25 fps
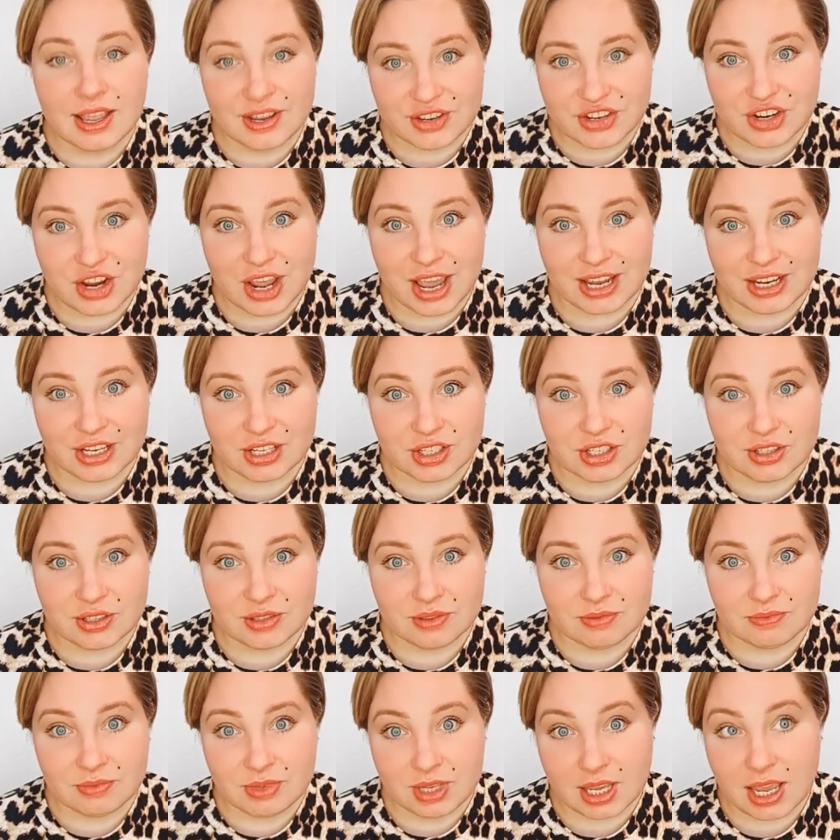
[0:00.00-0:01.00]
change.
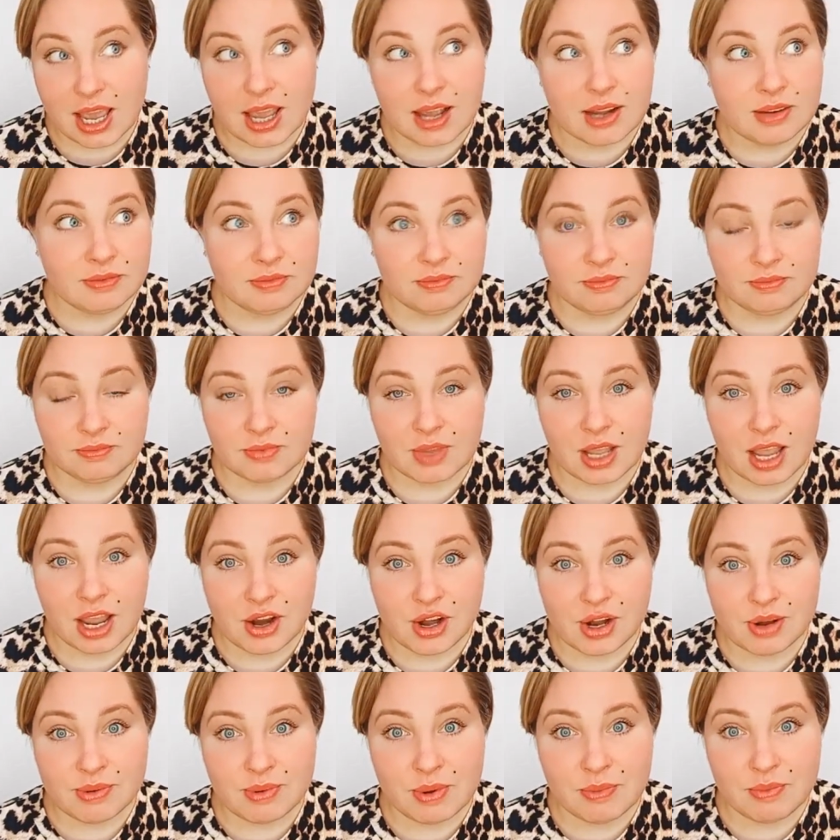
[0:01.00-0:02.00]
Yeah, I
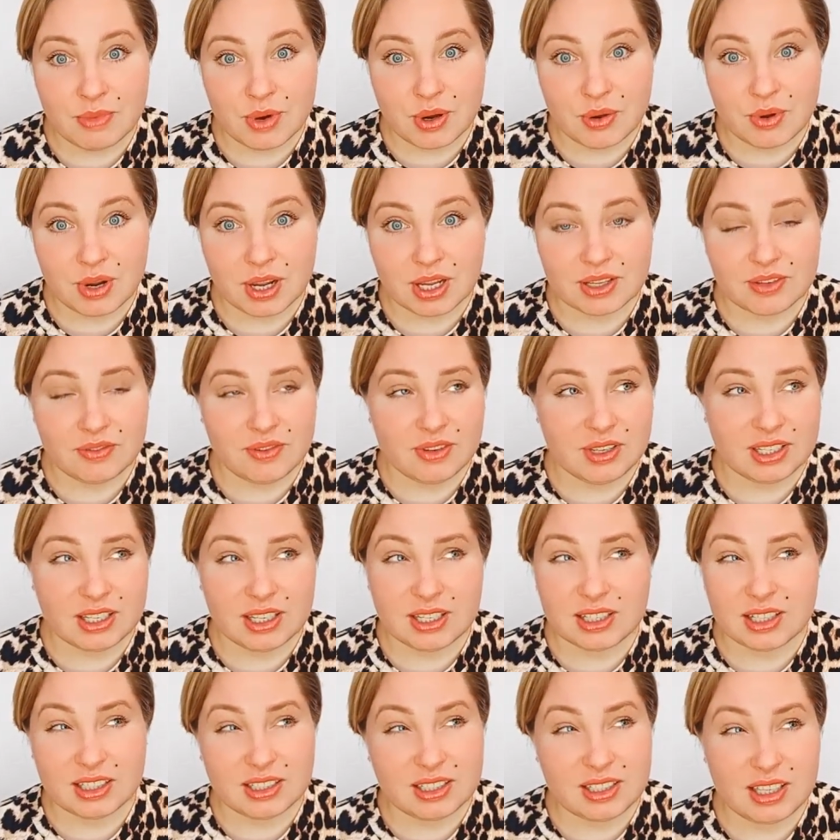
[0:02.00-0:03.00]
remember when
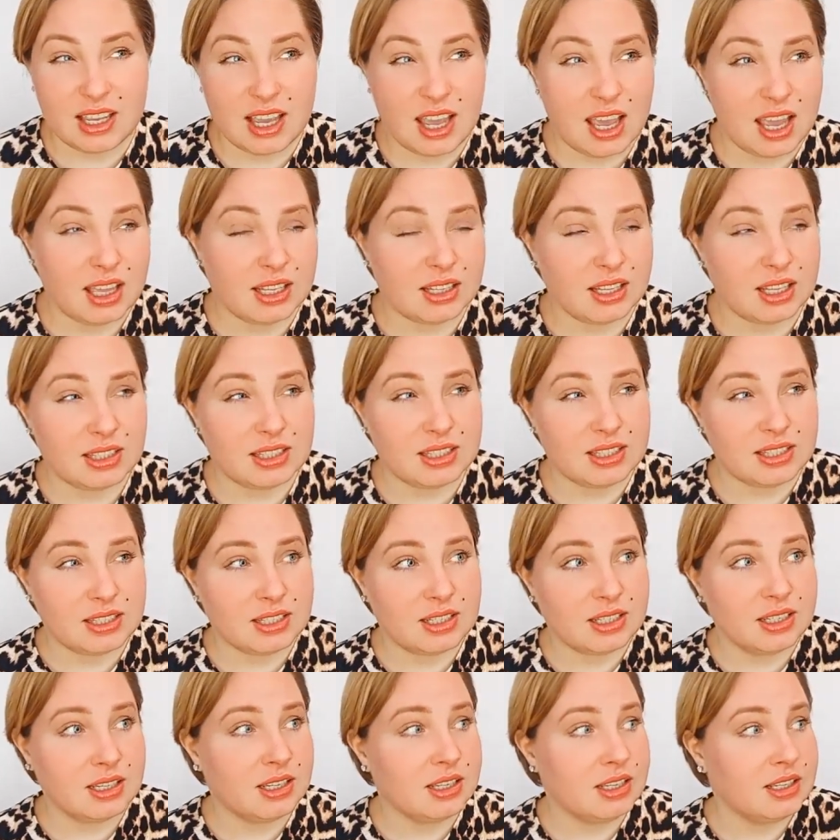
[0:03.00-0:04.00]
thinking that, yeah, that's